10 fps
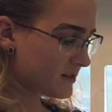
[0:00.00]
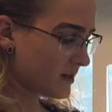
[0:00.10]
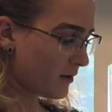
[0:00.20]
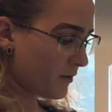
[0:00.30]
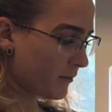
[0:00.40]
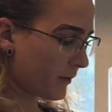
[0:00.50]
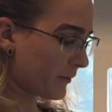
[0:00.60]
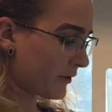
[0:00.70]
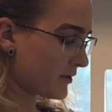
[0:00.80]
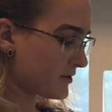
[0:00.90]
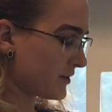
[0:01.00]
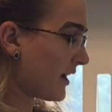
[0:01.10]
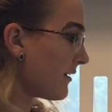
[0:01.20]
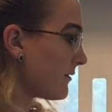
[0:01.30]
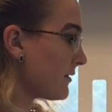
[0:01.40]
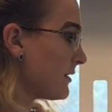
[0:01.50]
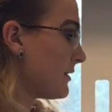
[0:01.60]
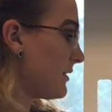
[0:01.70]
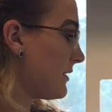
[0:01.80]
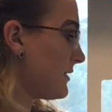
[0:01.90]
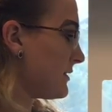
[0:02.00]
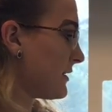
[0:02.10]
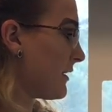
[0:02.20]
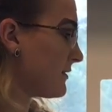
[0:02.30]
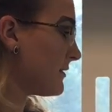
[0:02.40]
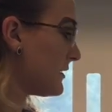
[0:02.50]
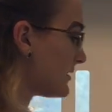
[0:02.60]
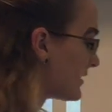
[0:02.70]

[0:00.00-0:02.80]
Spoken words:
So what we're going to get is that the